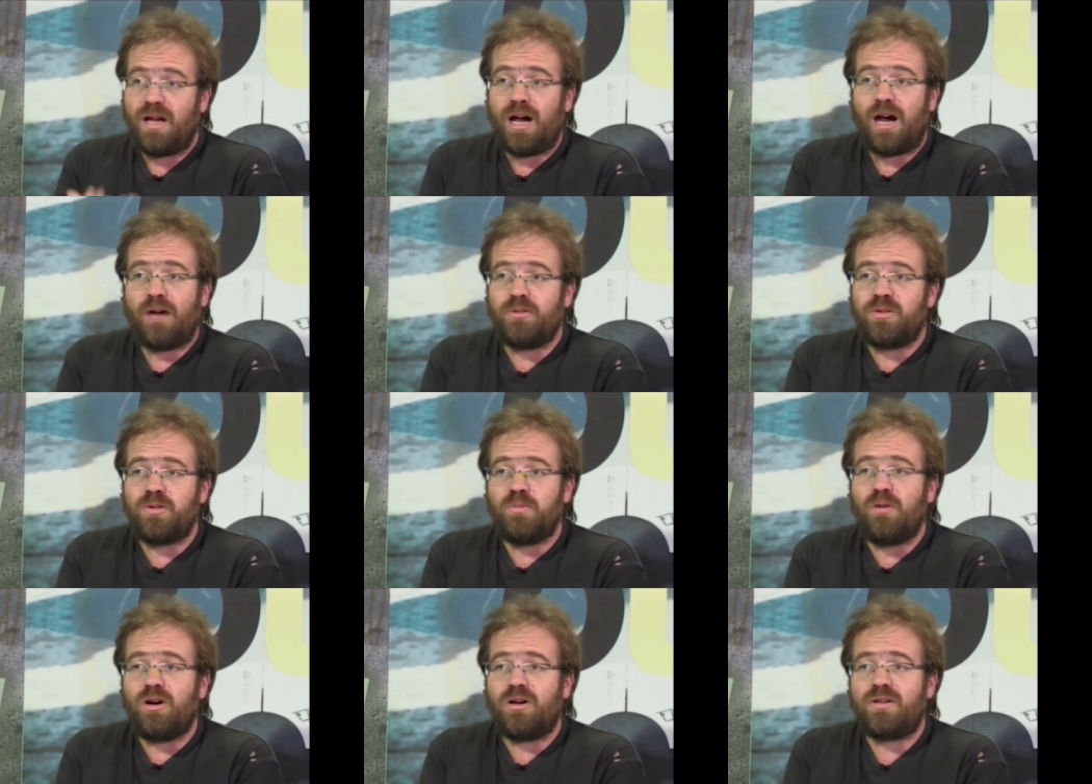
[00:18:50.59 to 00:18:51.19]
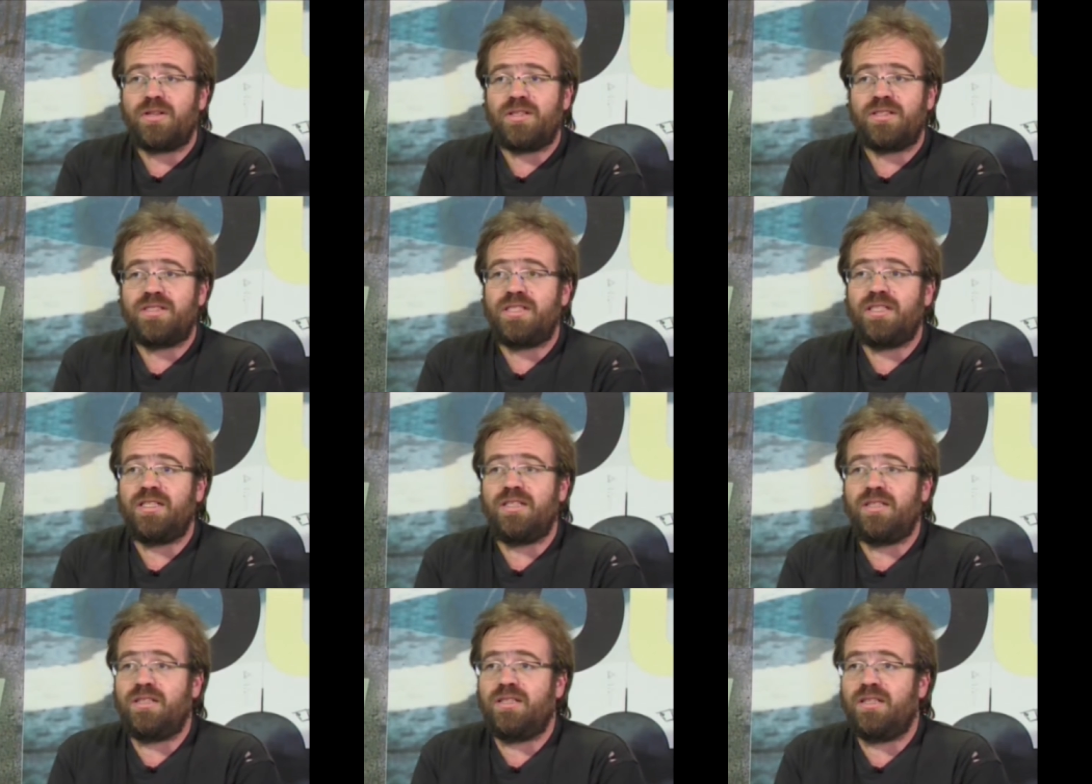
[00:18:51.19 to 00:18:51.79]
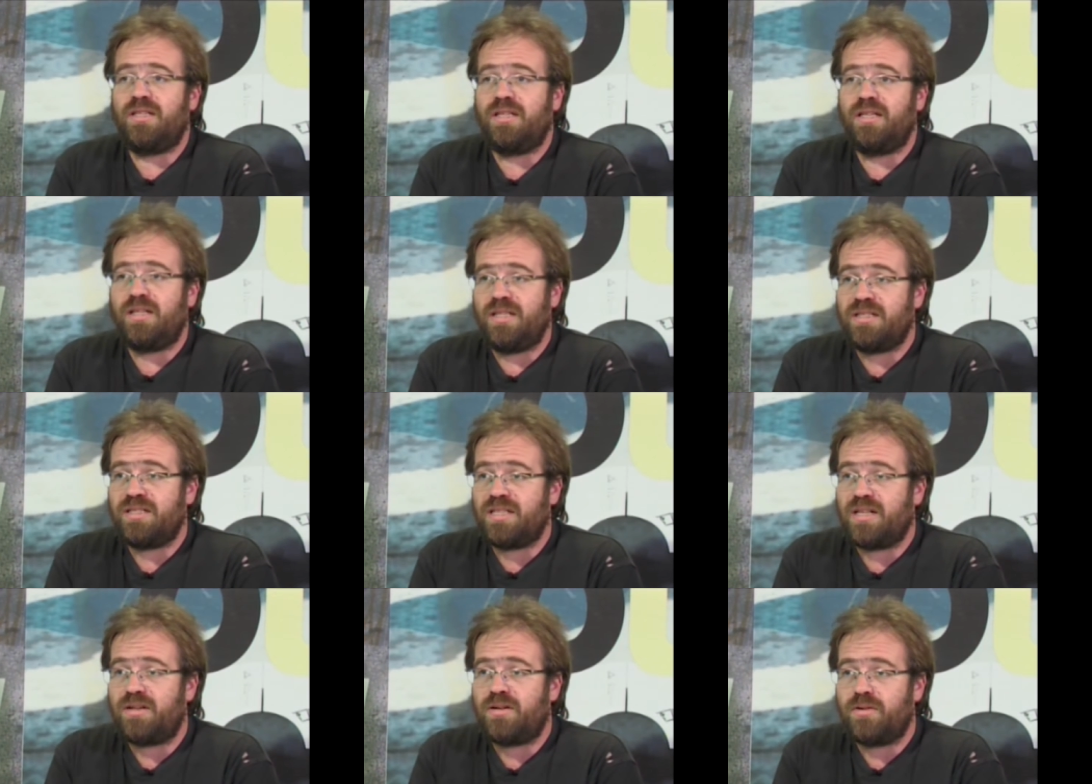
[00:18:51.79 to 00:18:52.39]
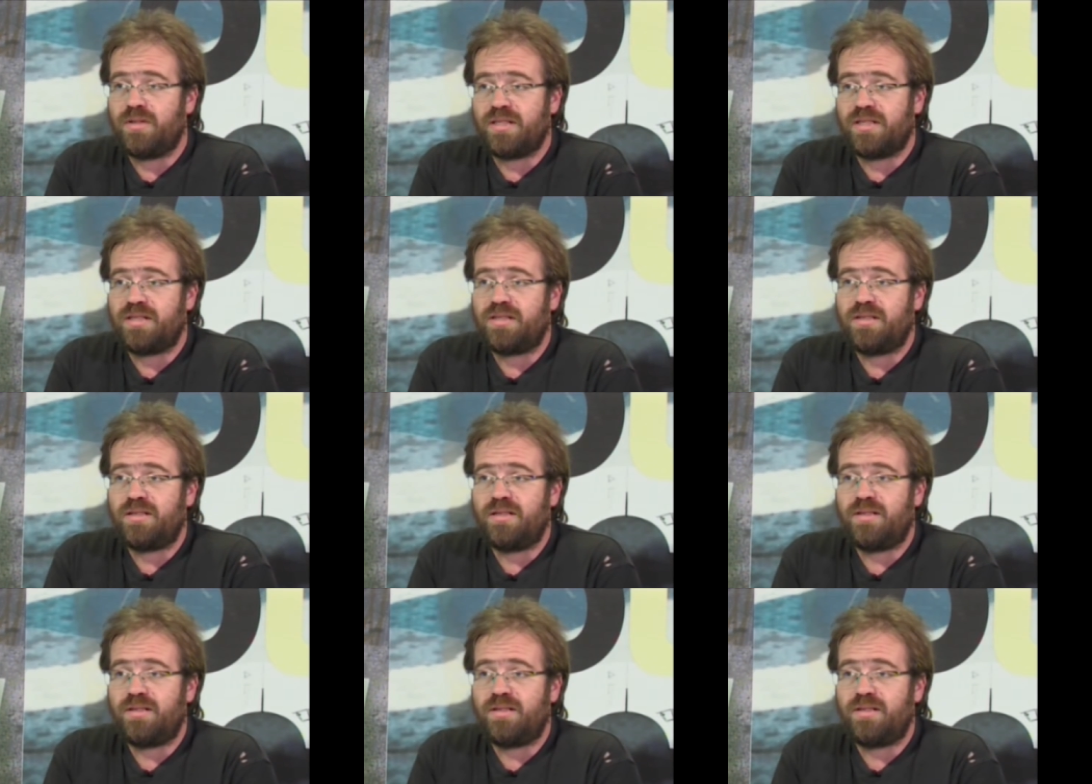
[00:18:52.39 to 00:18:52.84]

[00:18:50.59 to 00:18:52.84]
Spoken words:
our democracy is at risk.